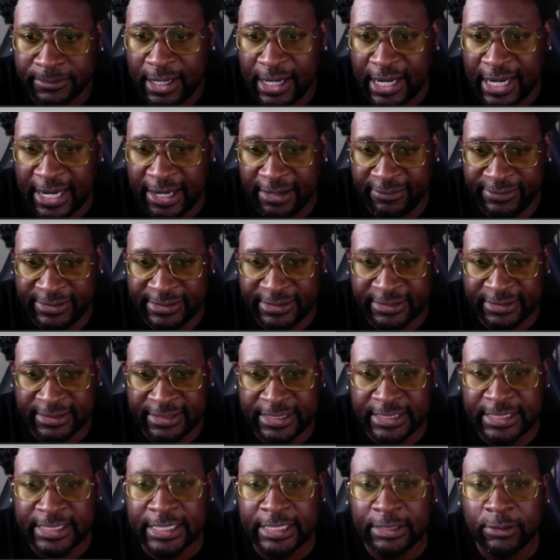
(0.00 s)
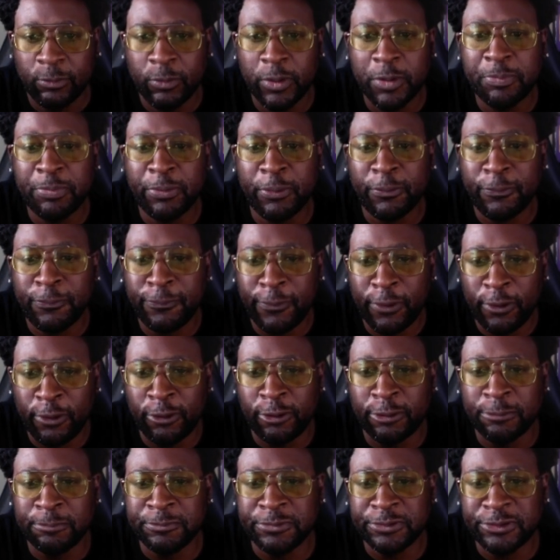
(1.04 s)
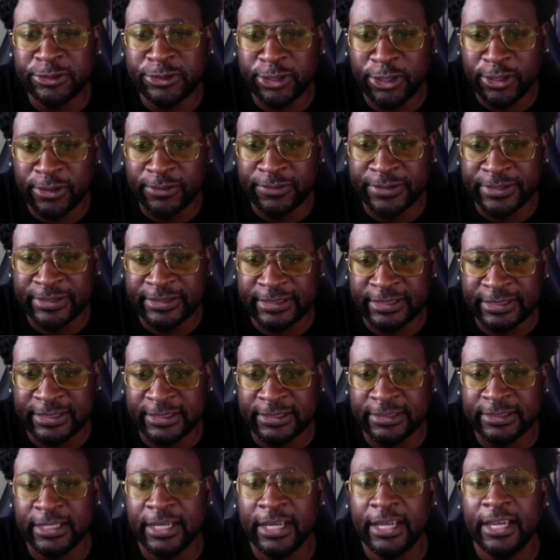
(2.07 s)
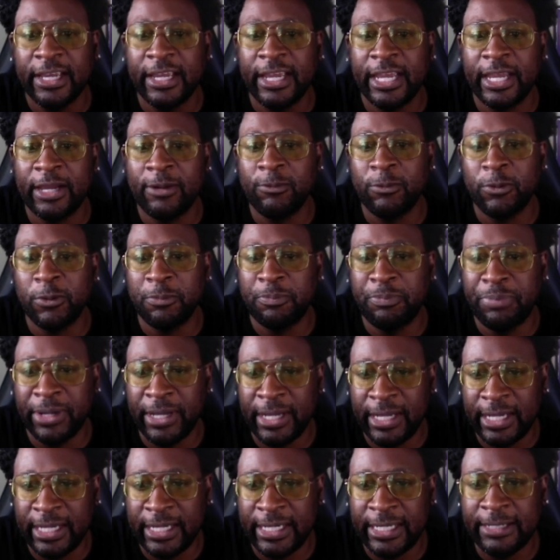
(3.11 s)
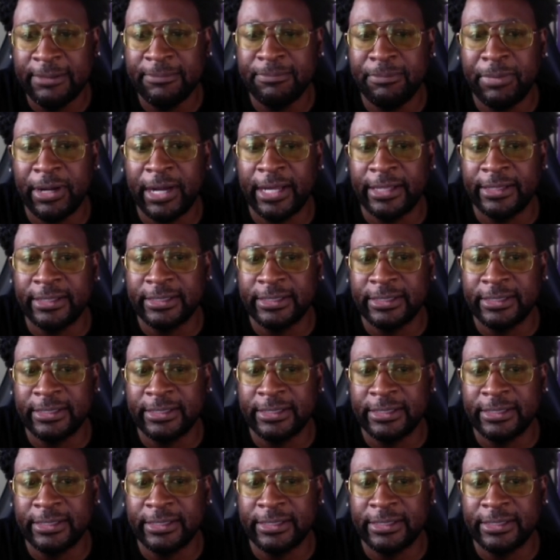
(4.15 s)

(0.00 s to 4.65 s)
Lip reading: Obviously, we perform services and we're paid by the